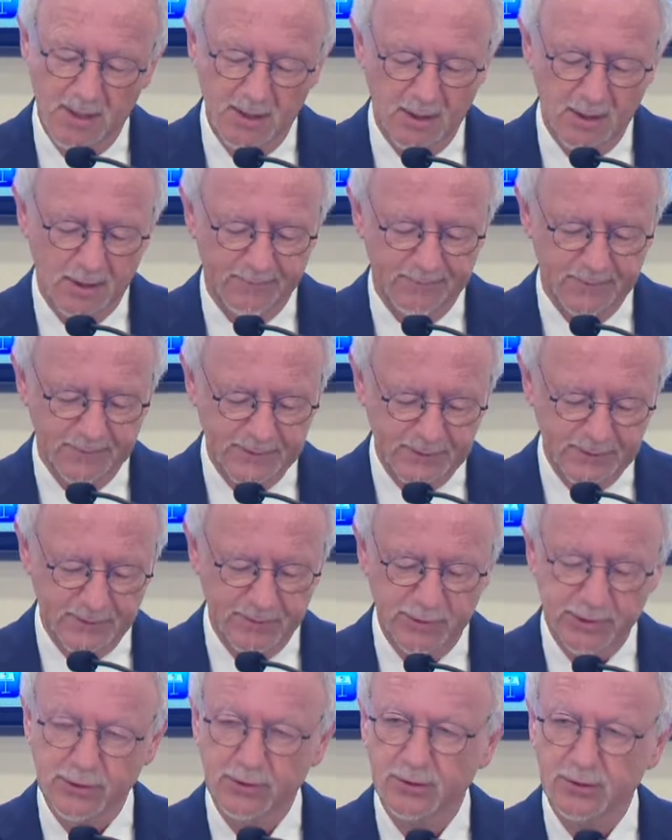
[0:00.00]
of the
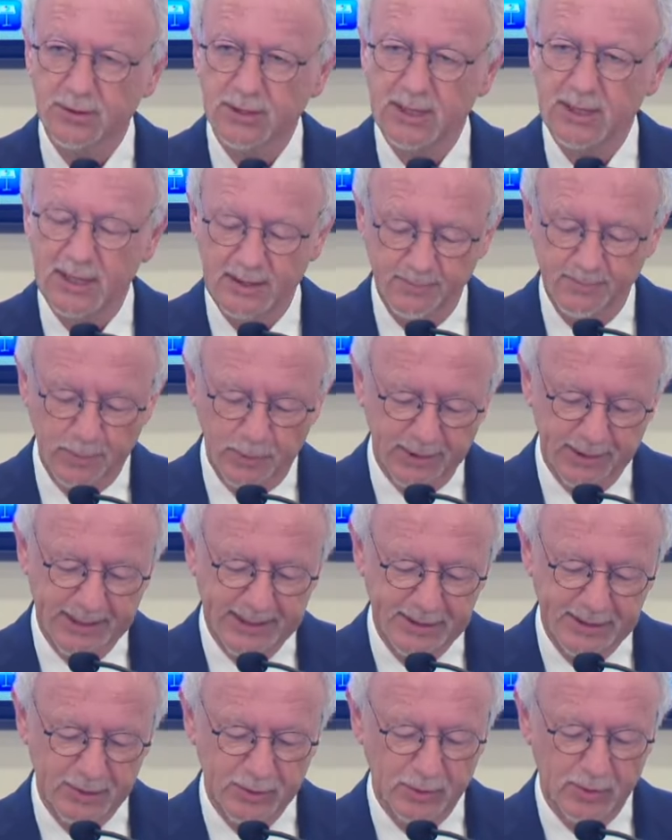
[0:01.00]
social and
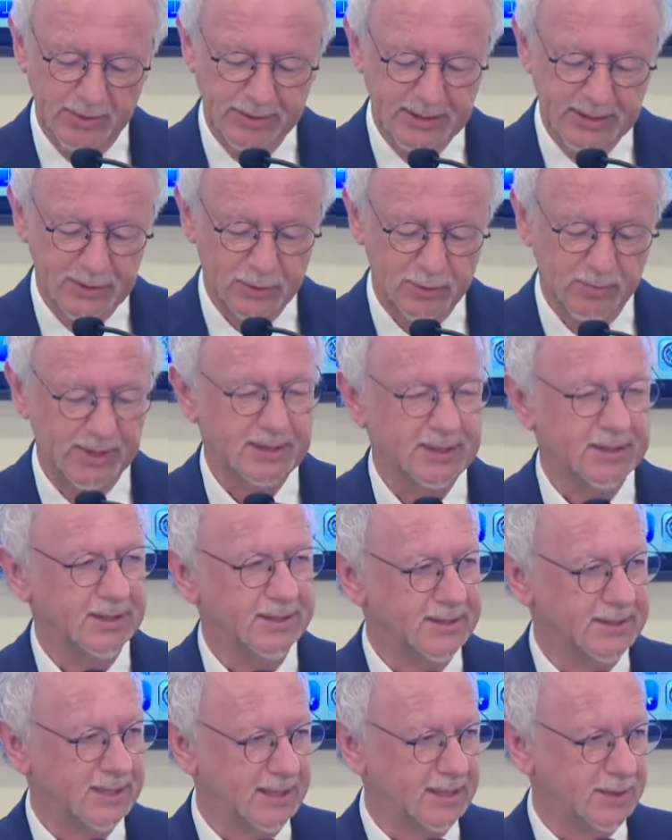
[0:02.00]
political
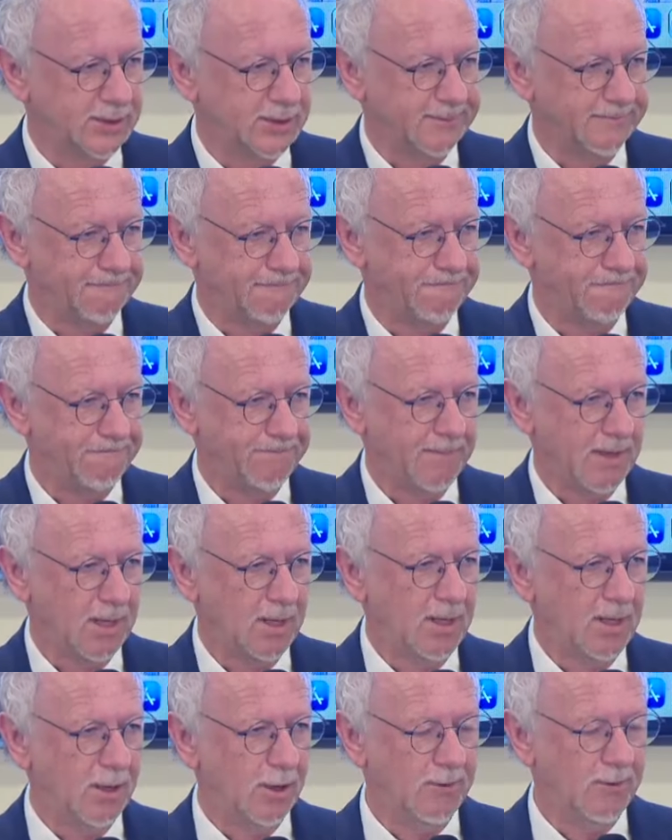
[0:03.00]
instrumentalization
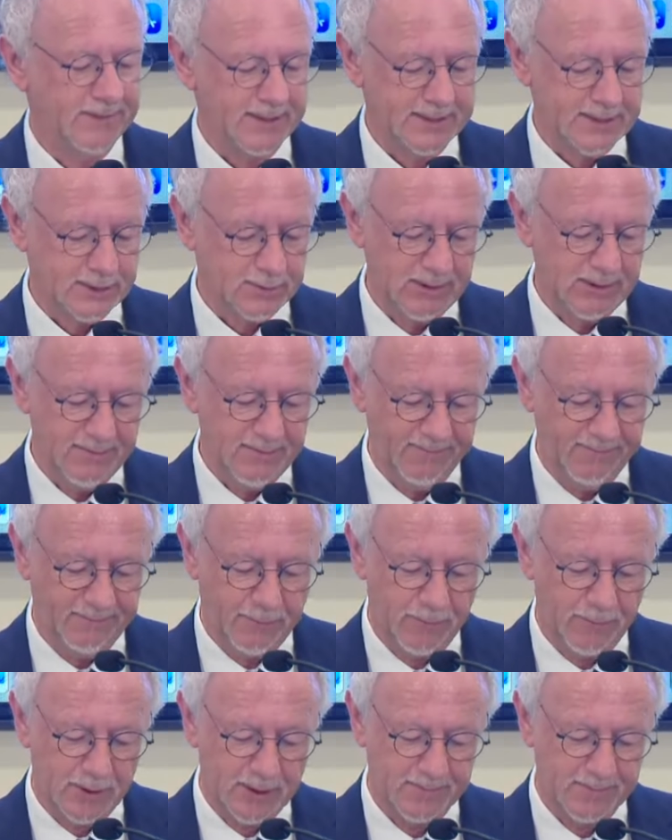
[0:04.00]
of extreme
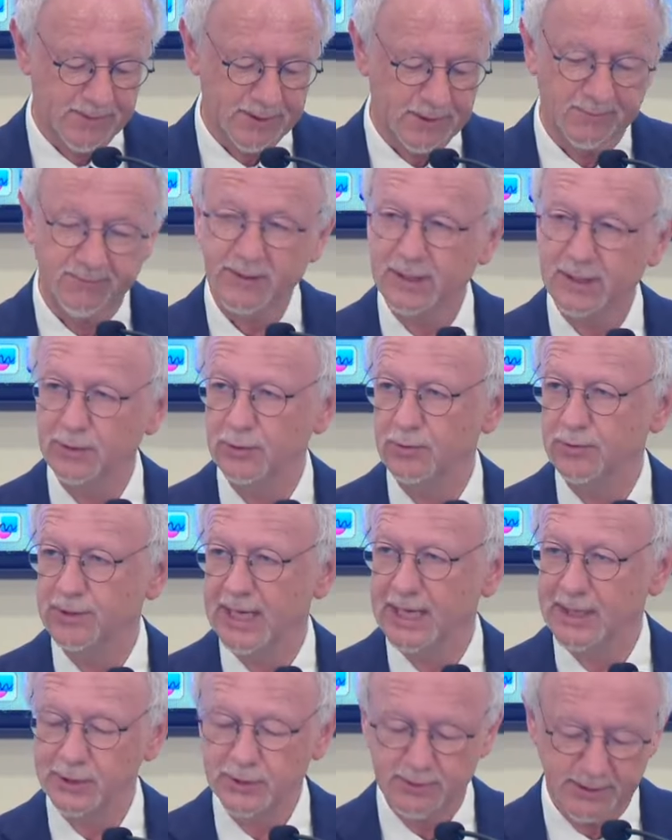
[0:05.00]
forms of Hindu
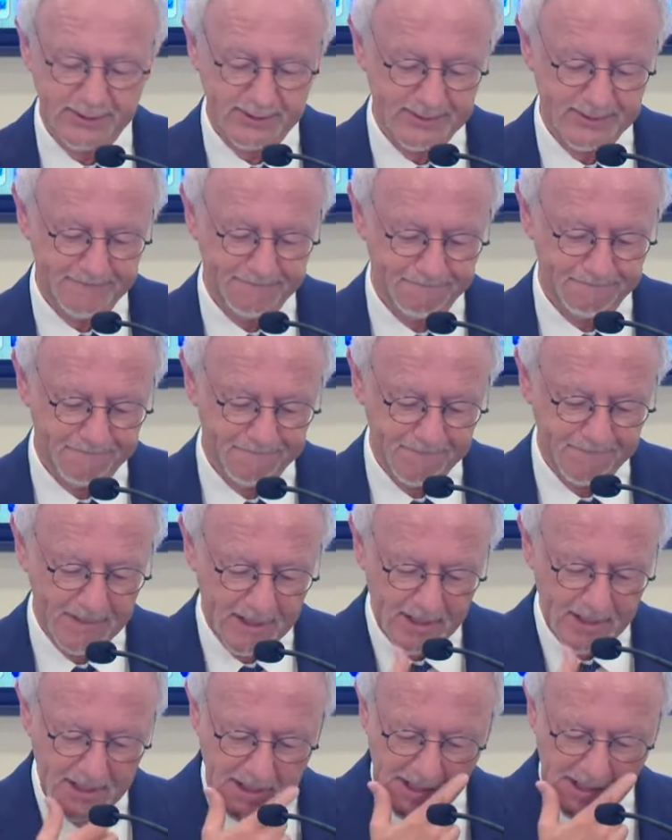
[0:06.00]
nationalism,
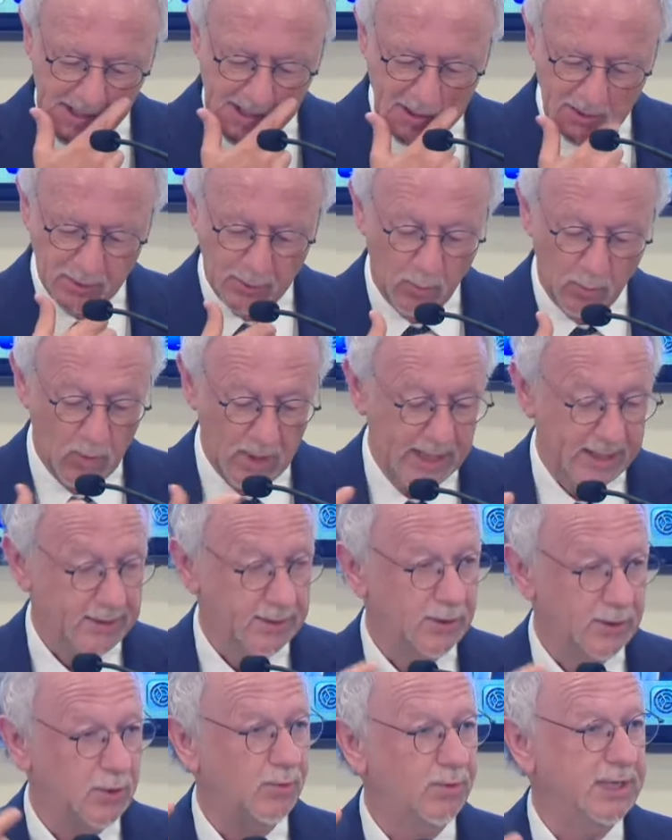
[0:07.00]
the wide
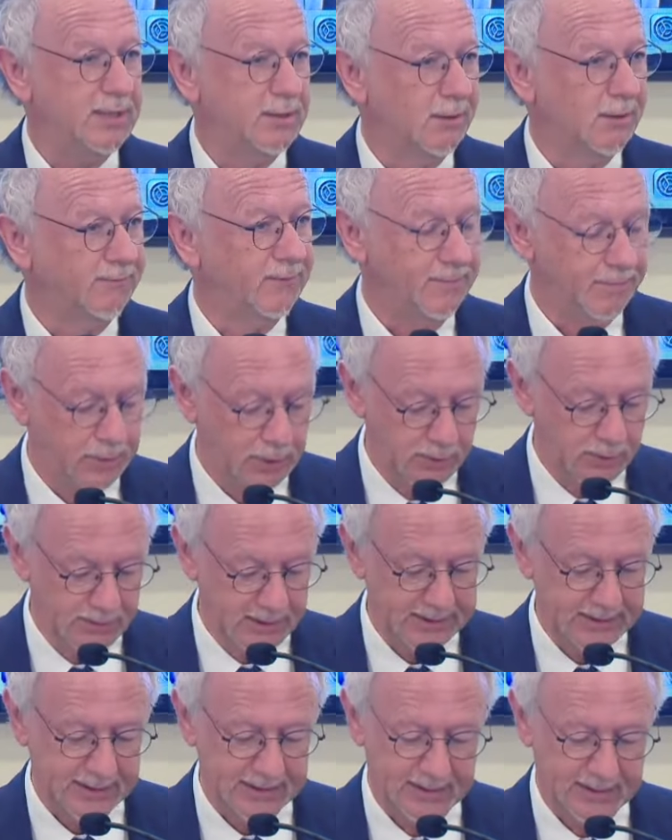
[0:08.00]
degree of
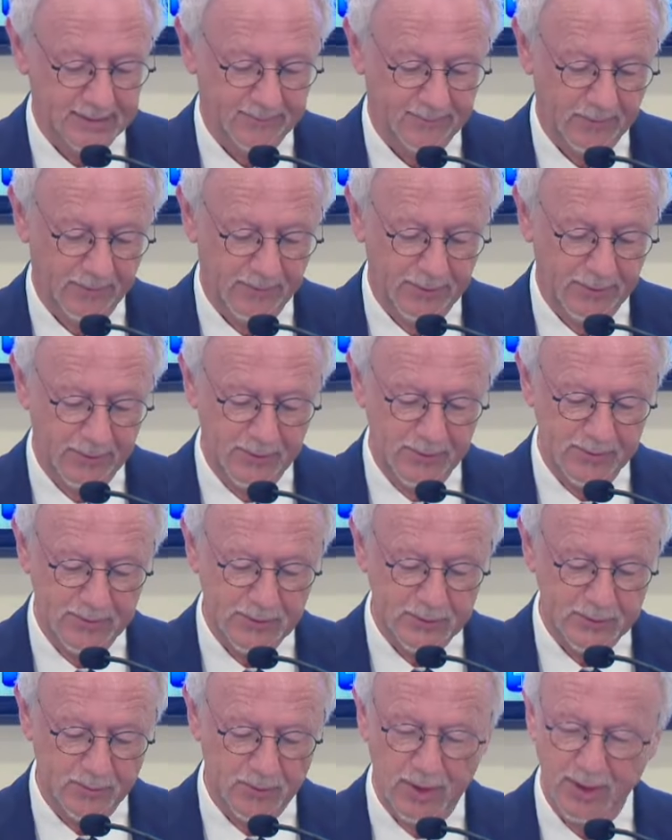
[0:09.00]
impunity for those
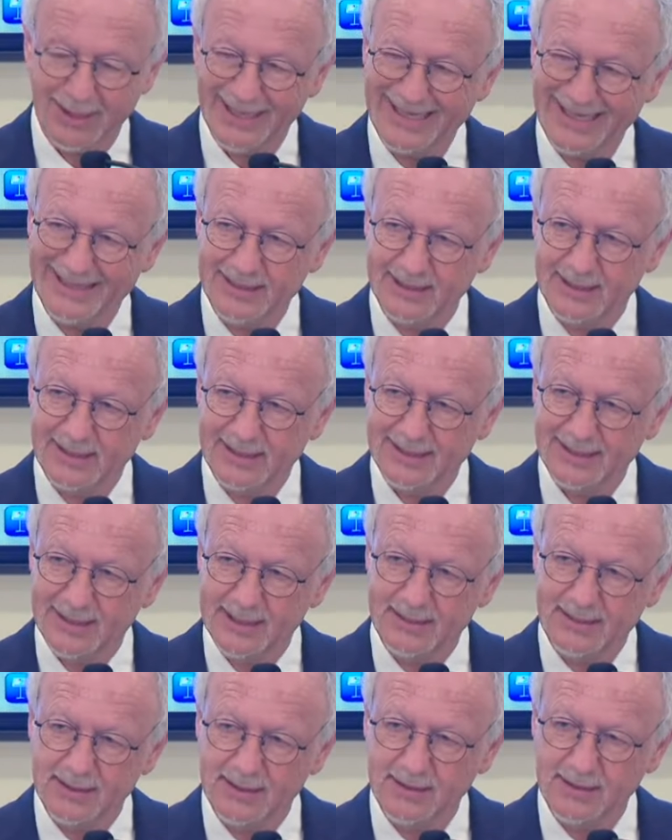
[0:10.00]
who are
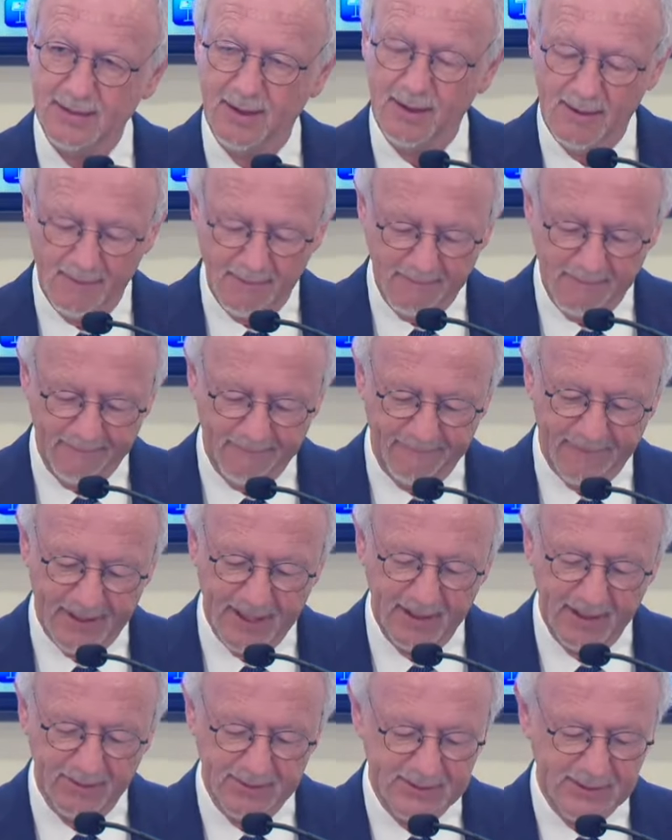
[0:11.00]
inciting
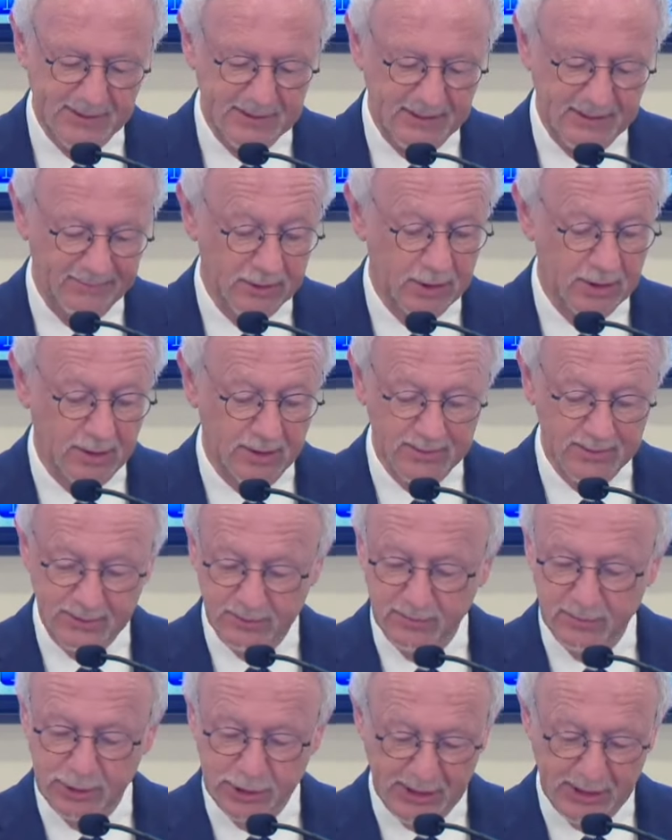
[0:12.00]
violence and even calls
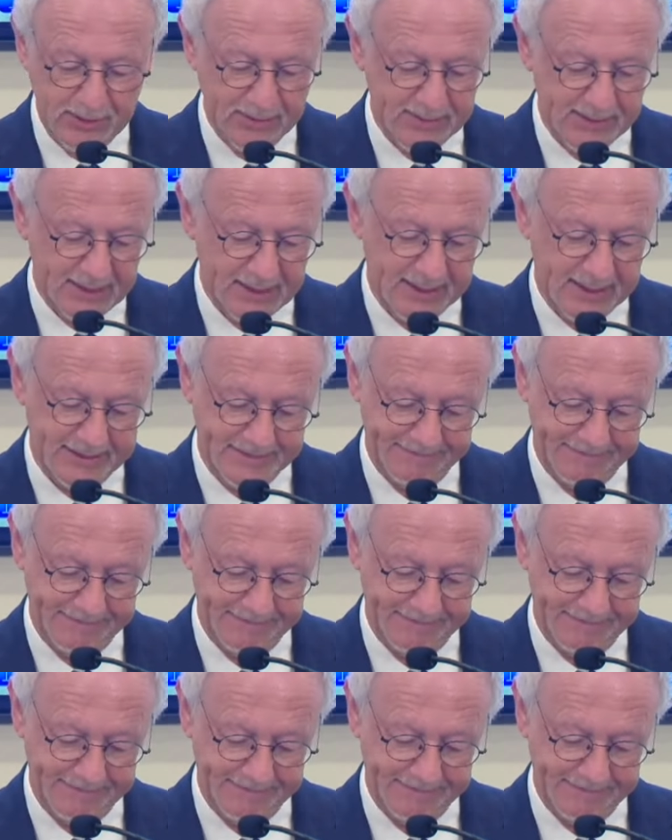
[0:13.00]
to genocide